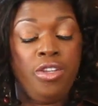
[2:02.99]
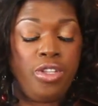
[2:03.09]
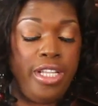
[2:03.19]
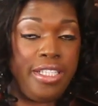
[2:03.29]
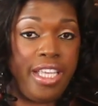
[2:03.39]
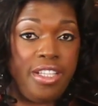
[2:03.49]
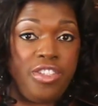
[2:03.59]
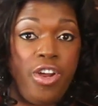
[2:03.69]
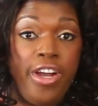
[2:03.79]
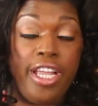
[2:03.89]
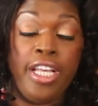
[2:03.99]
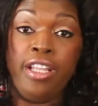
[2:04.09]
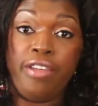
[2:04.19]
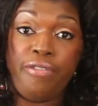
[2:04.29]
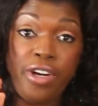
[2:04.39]
So let's get started.
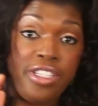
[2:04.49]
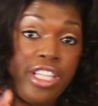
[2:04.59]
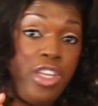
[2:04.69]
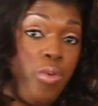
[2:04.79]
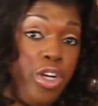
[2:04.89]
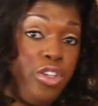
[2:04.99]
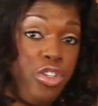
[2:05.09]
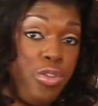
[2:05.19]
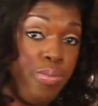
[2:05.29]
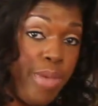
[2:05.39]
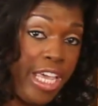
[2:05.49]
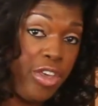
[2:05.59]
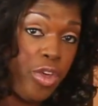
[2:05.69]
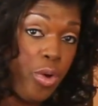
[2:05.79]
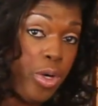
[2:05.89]
The first thing you want to do to
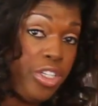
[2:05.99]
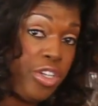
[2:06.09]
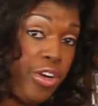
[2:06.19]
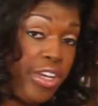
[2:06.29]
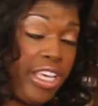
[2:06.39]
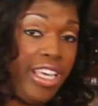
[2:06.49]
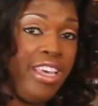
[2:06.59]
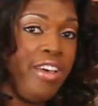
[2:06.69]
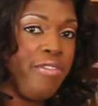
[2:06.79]
make your turkey